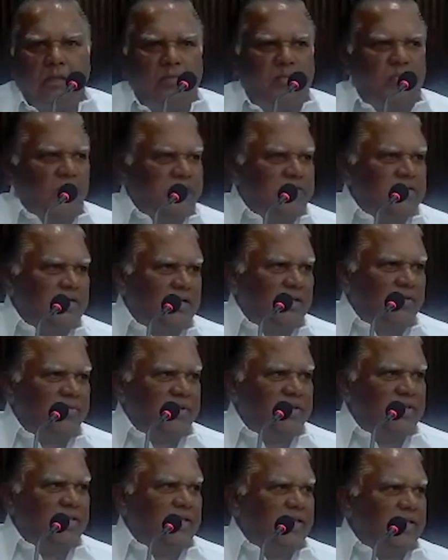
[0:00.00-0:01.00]
Opportunity
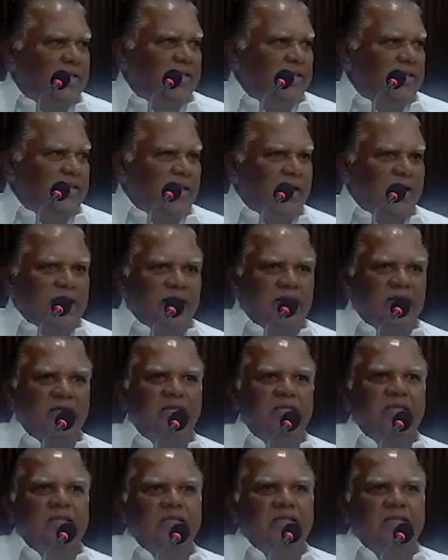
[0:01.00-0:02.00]
for the young
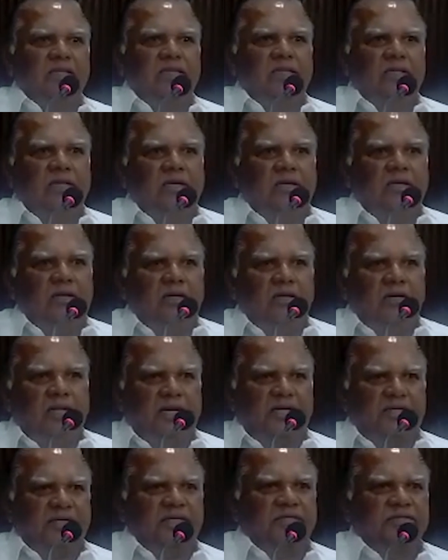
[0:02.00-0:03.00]

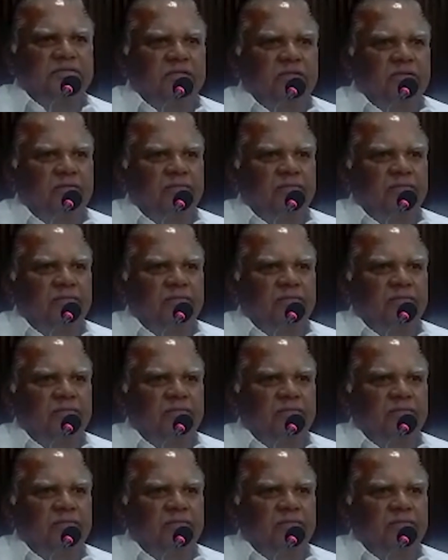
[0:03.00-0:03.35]
doctors.